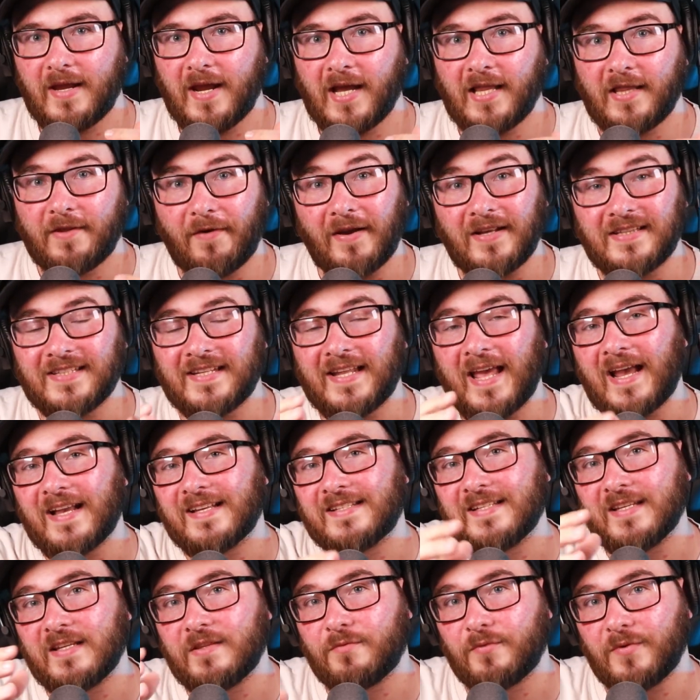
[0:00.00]
And the fact that the
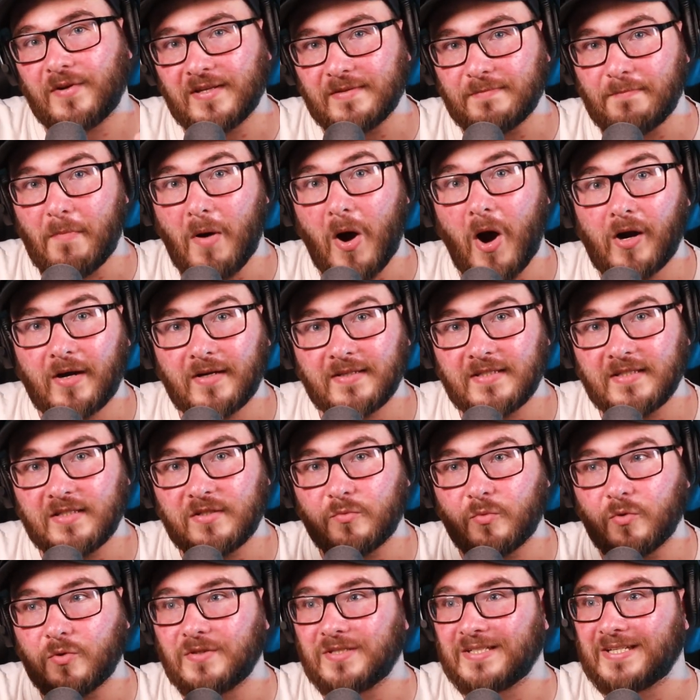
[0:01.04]
SC3 is marketed
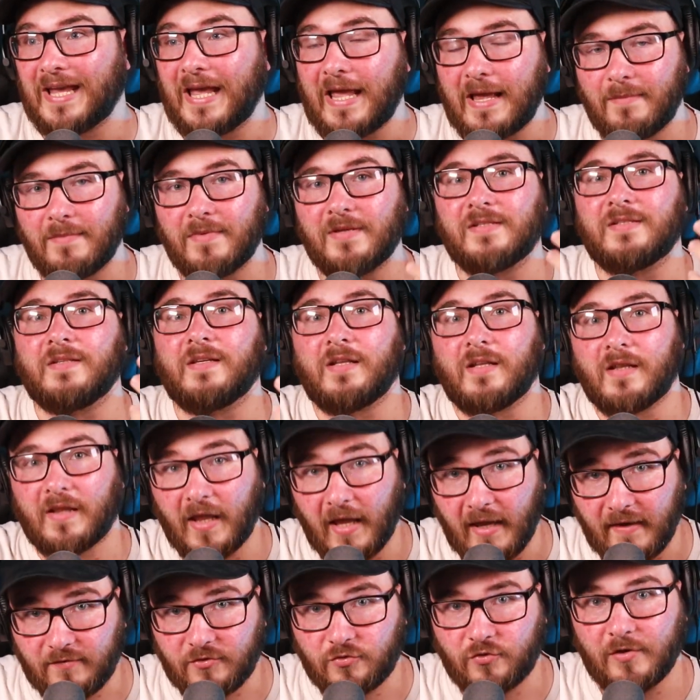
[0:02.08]
towards gamers and
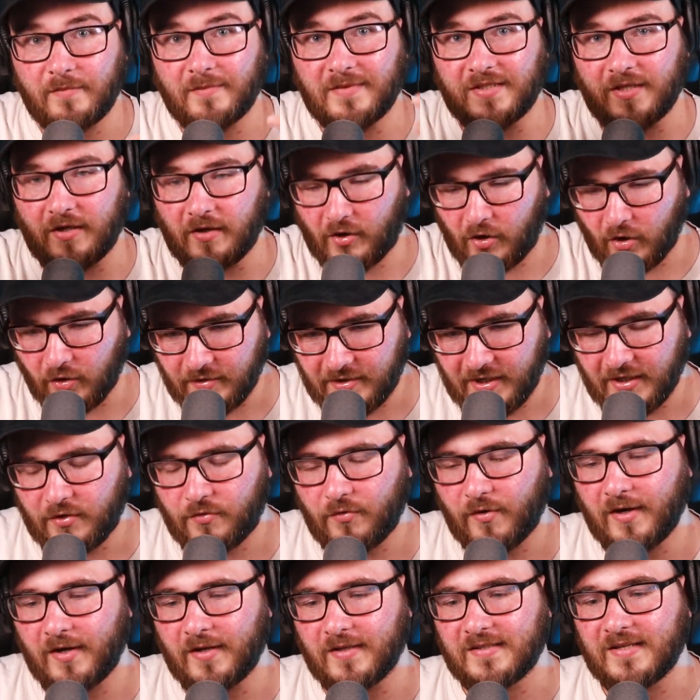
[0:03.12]
live streamers and content
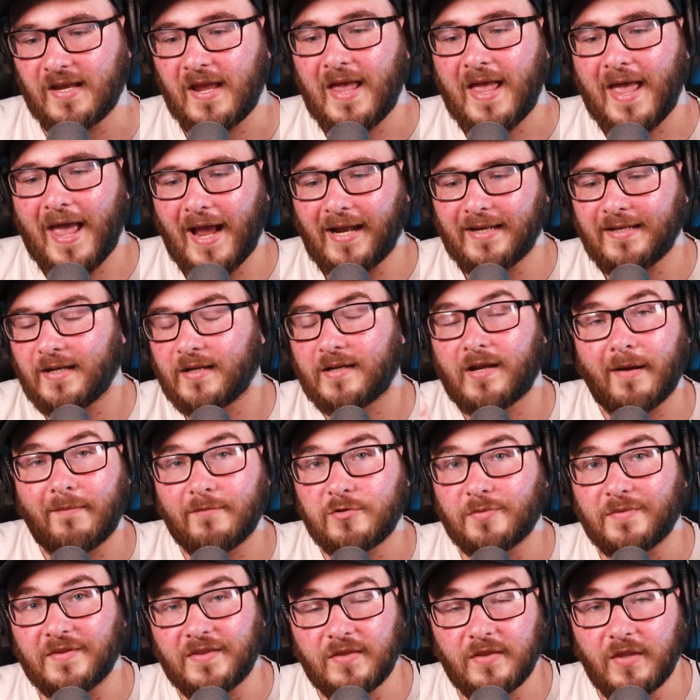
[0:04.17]
creators and yet
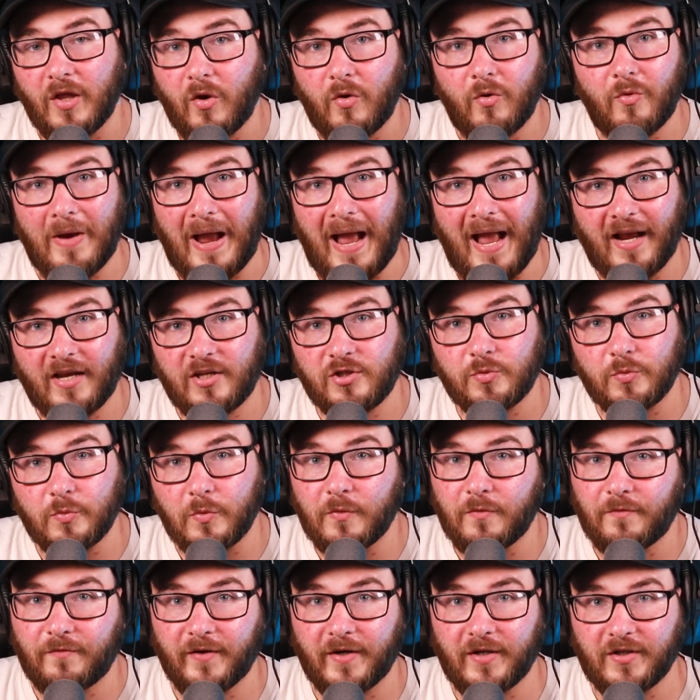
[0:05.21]
comes with no
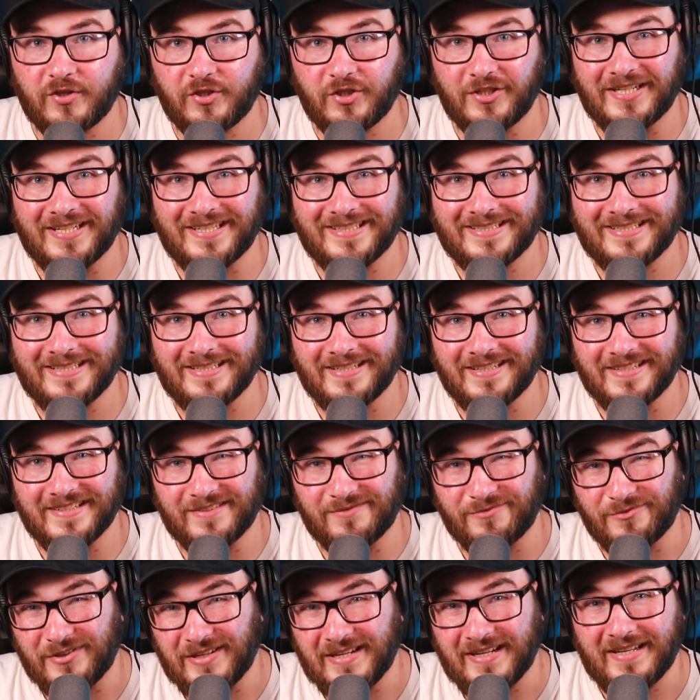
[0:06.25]
actual functionality that
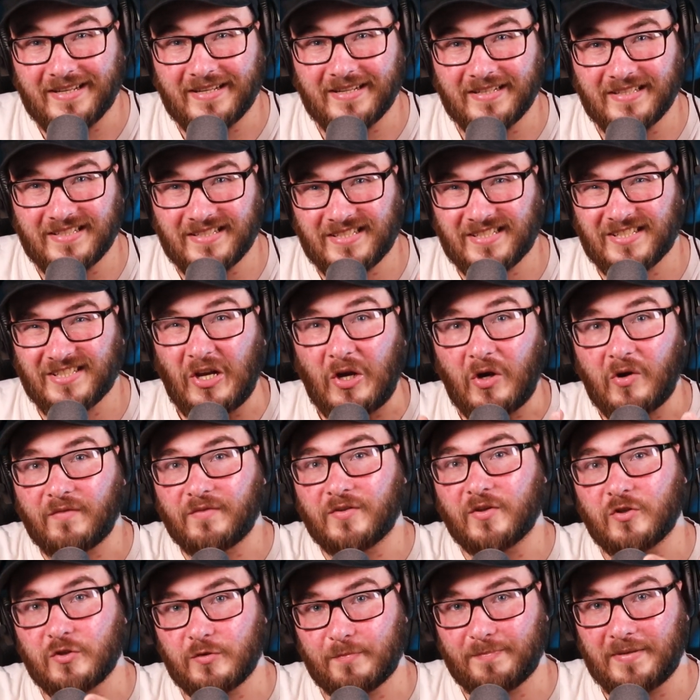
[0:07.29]
is really going to serve
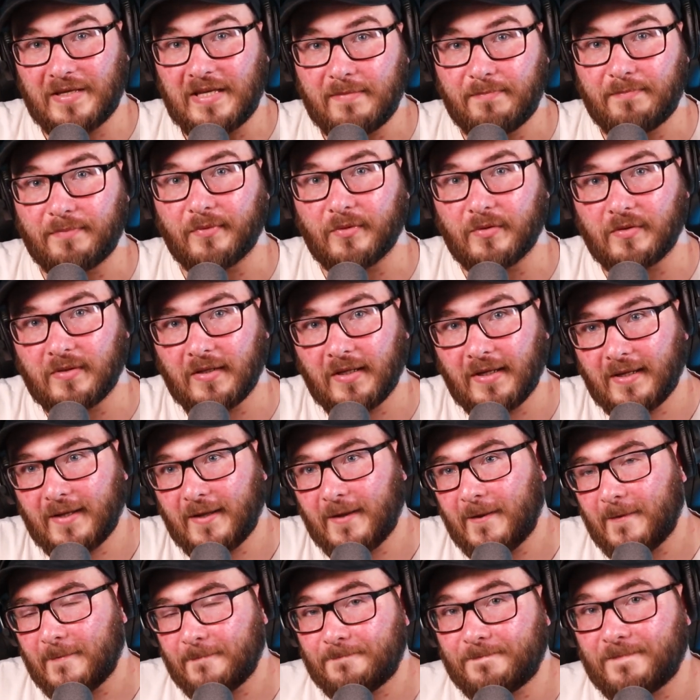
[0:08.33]
those people,
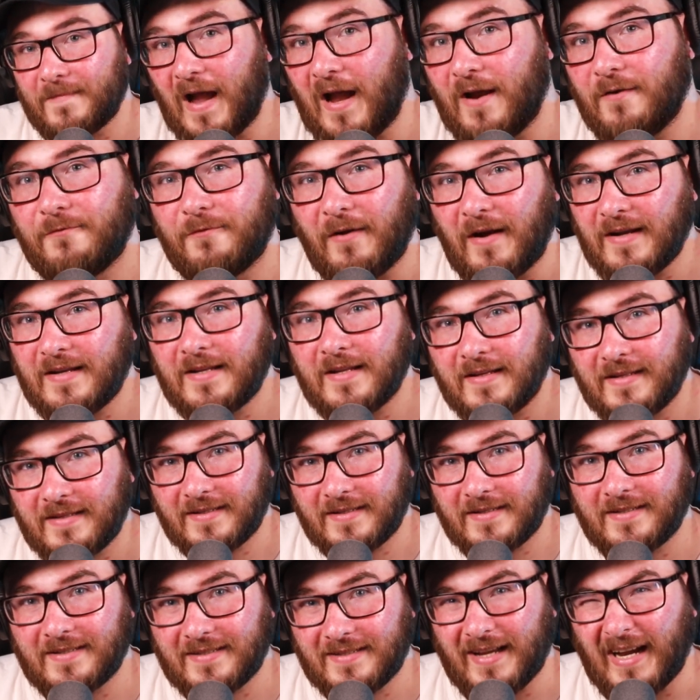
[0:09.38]
I find it
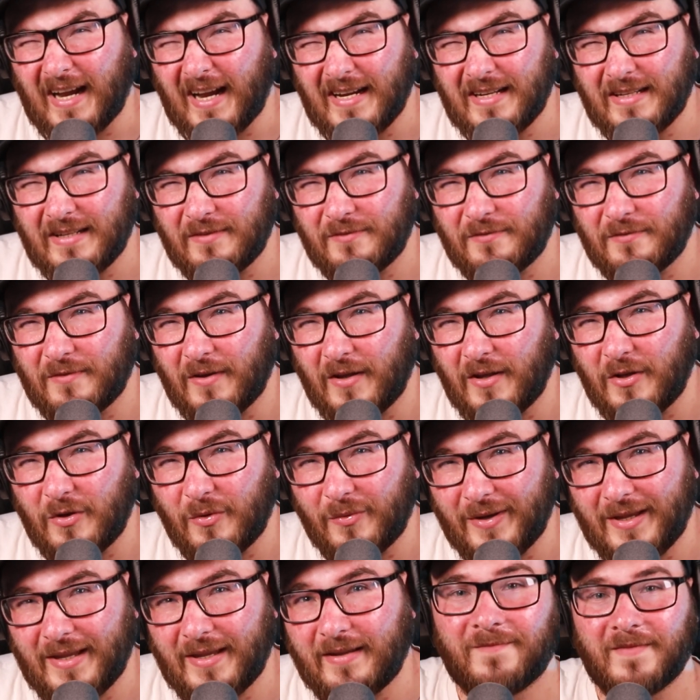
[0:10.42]
kind of
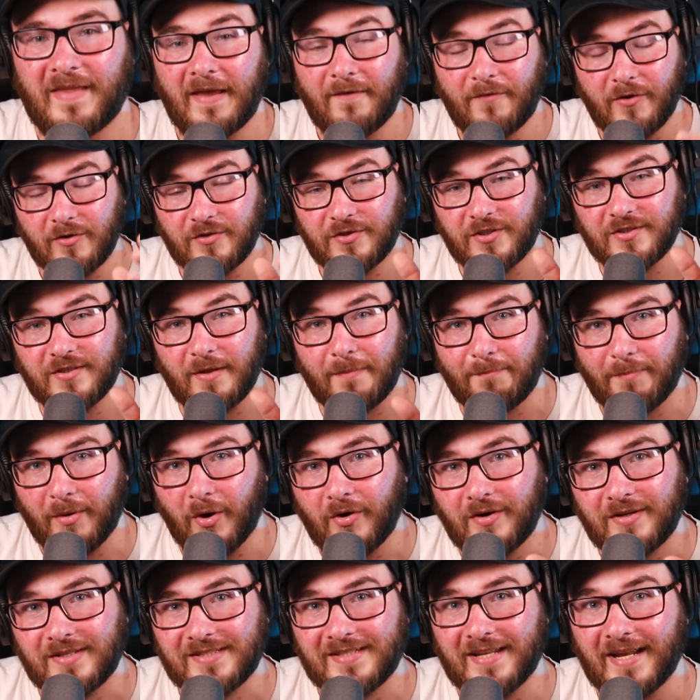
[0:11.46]
annoying. If it was just a
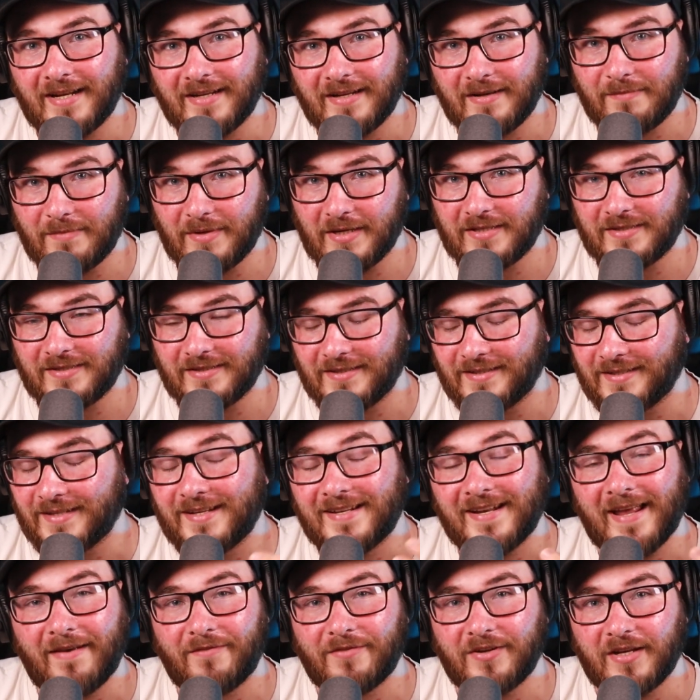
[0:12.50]
bog standard mixer that
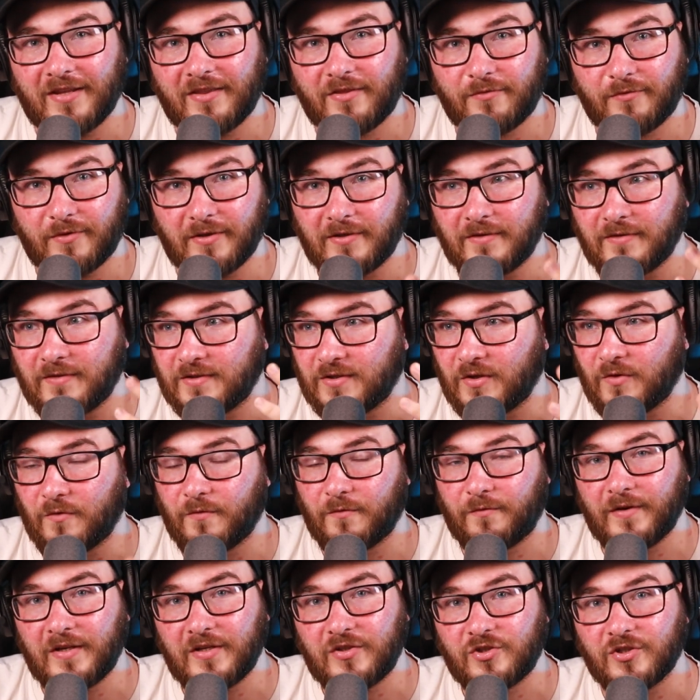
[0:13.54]
didn't have any thrills or
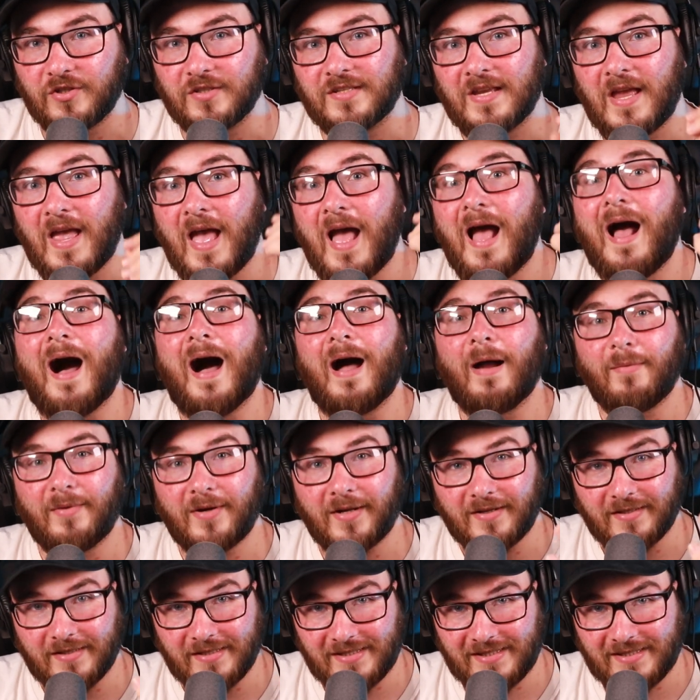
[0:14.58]
features, I would
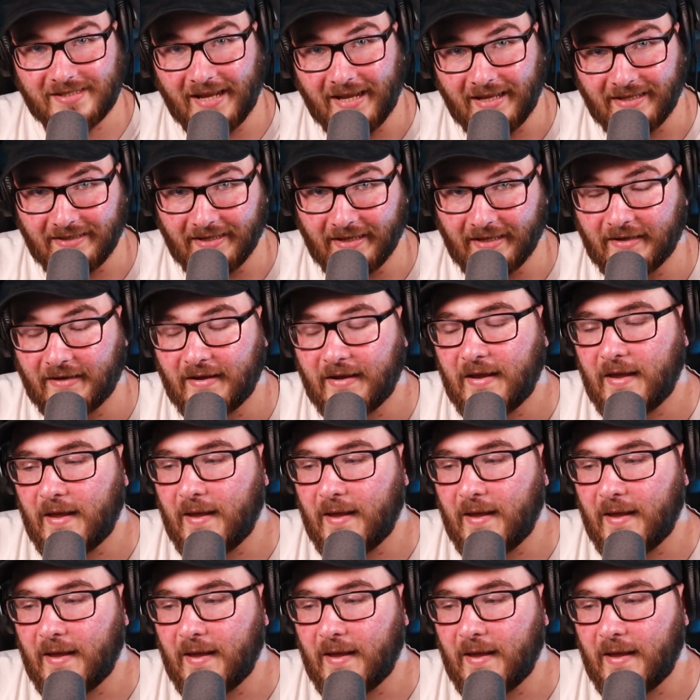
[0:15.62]
understand that.